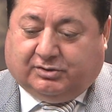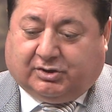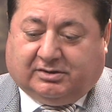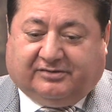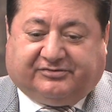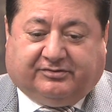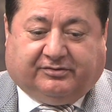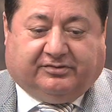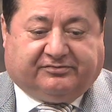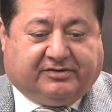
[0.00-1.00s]
You could listen
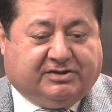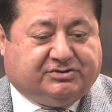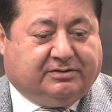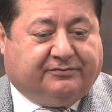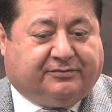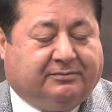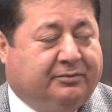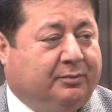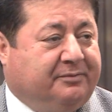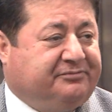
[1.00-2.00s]
to the station from
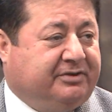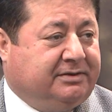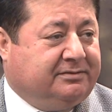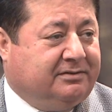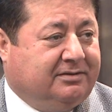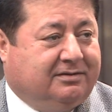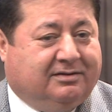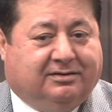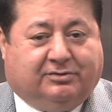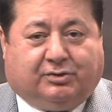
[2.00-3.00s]
the website.
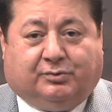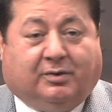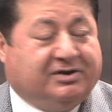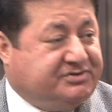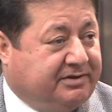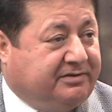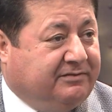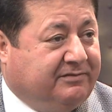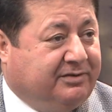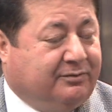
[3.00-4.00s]
You could watch the
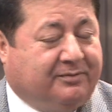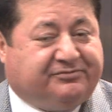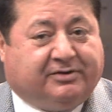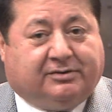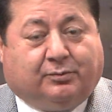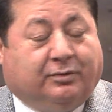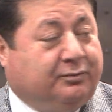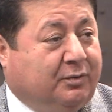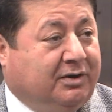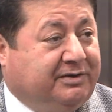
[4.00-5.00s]
TV on the website
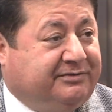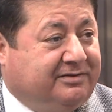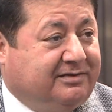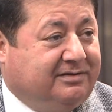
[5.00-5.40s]
worldwide.